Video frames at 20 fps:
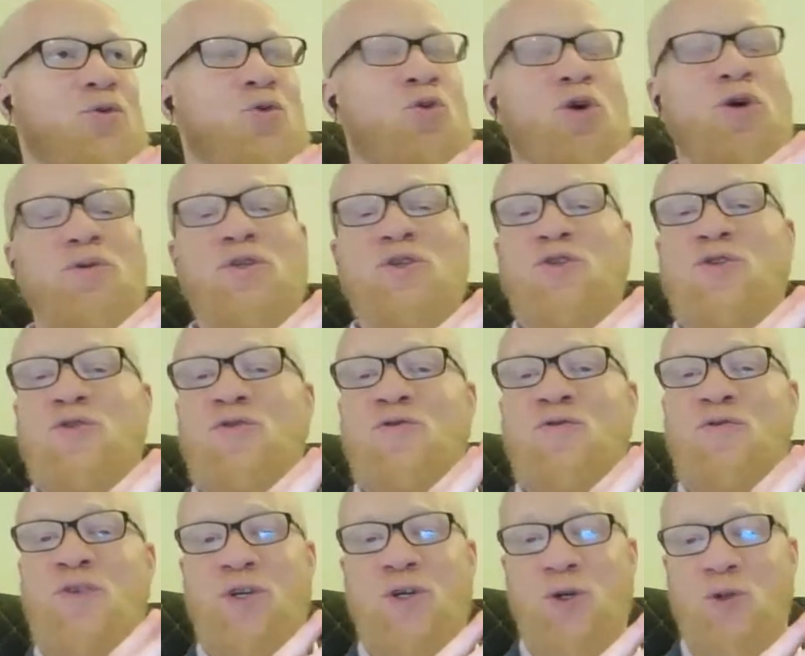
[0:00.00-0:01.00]
the world is
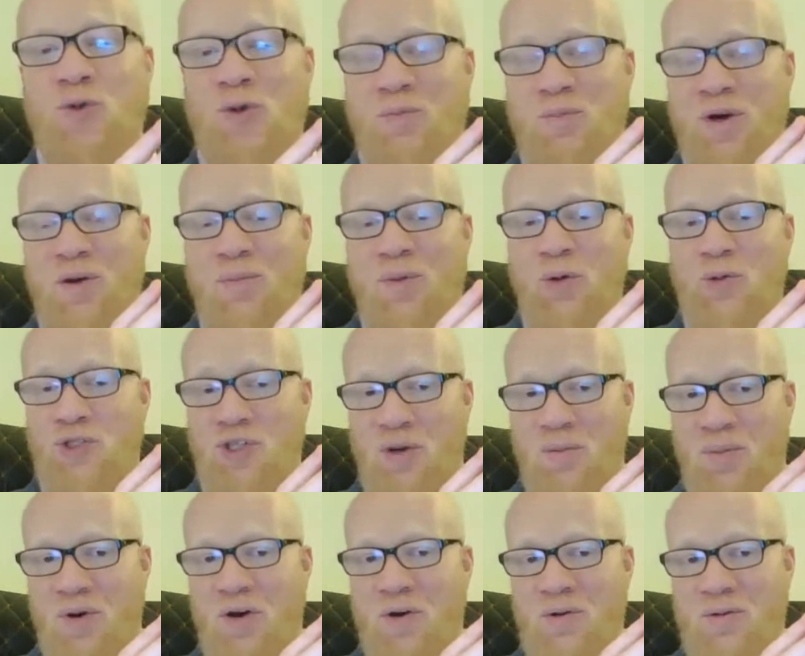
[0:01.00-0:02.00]
filled with mumbo
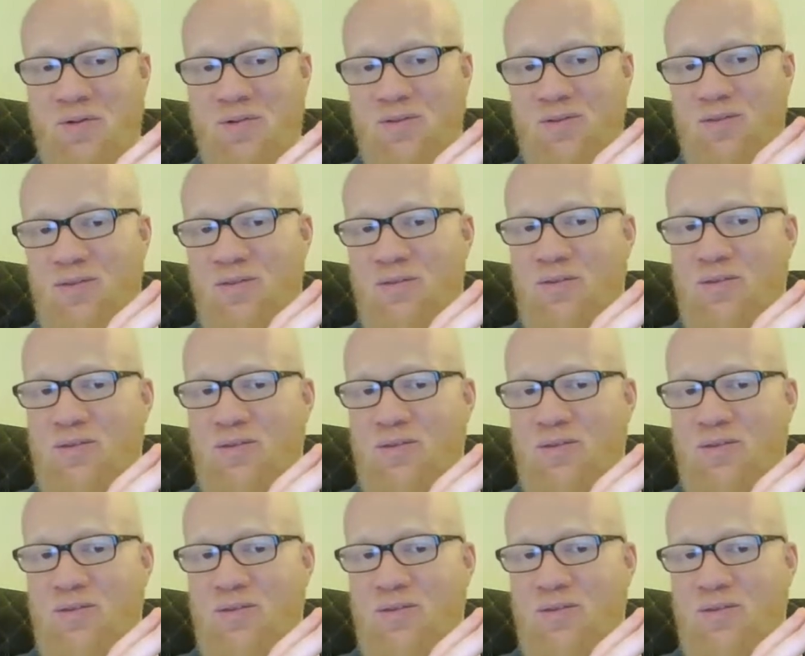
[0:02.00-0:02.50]
jumbo.